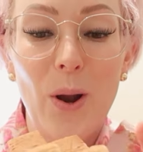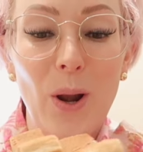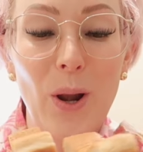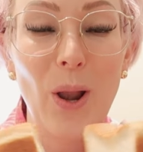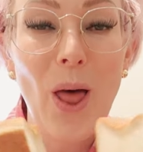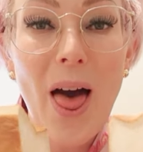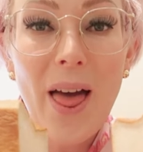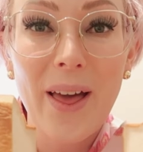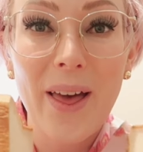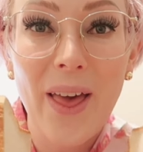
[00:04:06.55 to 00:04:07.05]

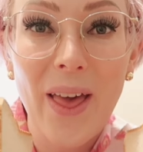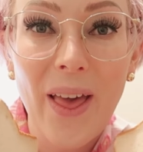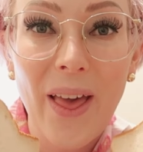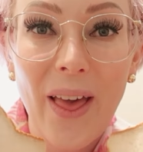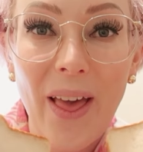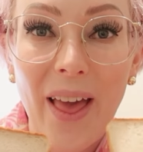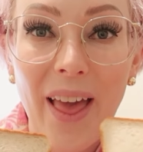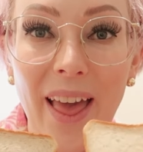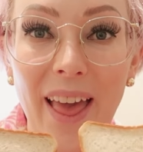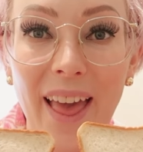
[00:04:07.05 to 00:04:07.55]
Look!
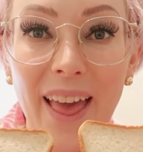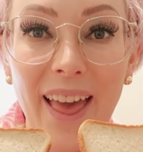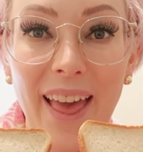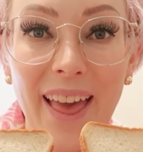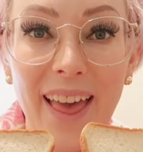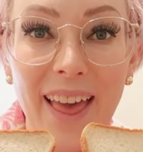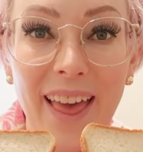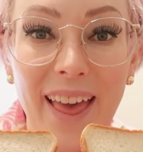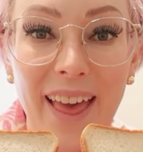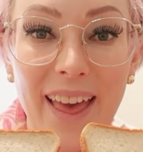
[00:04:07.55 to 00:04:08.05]

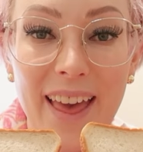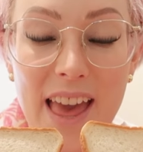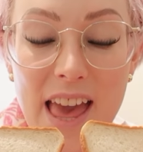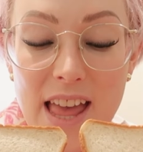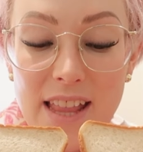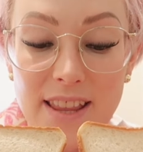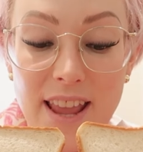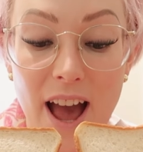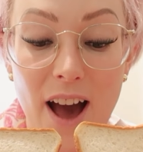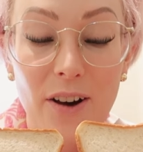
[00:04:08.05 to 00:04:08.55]

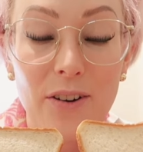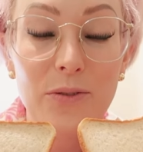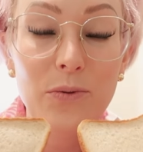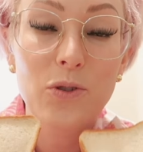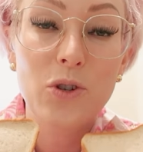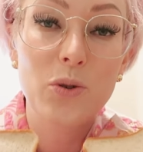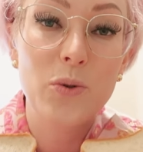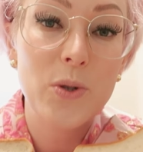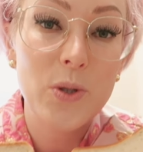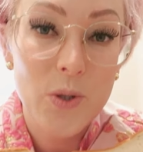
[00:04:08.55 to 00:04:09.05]
Now, do
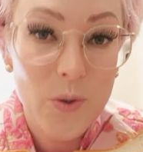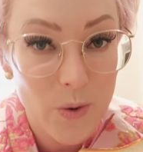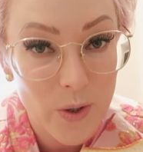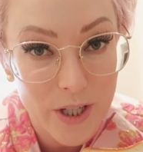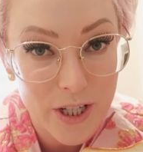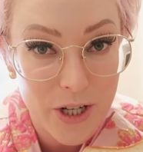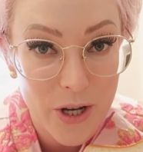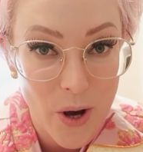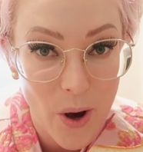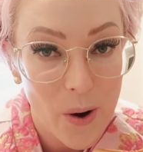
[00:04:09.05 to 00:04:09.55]
you know what's
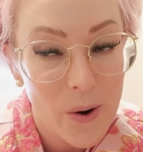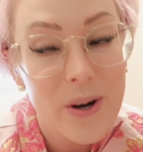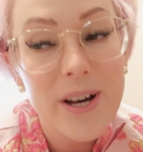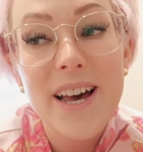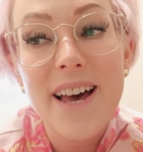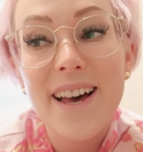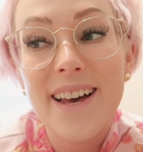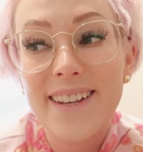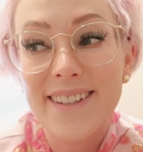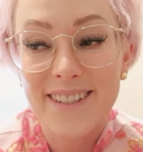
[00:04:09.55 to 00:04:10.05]
really cool?
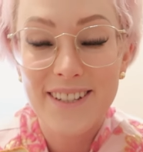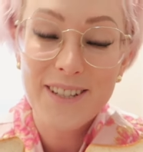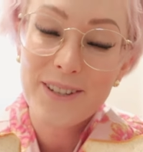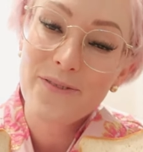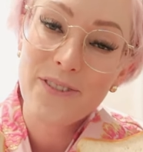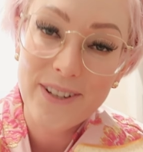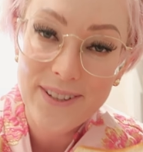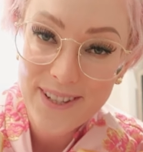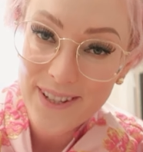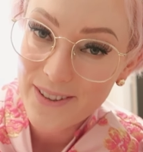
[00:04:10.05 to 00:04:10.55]
Is this
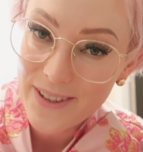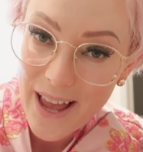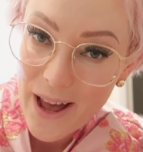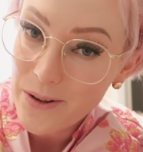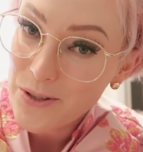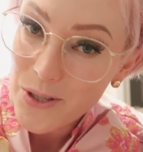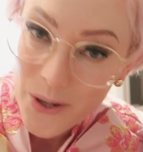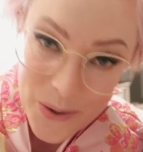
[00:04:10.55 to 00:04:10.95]
fits in our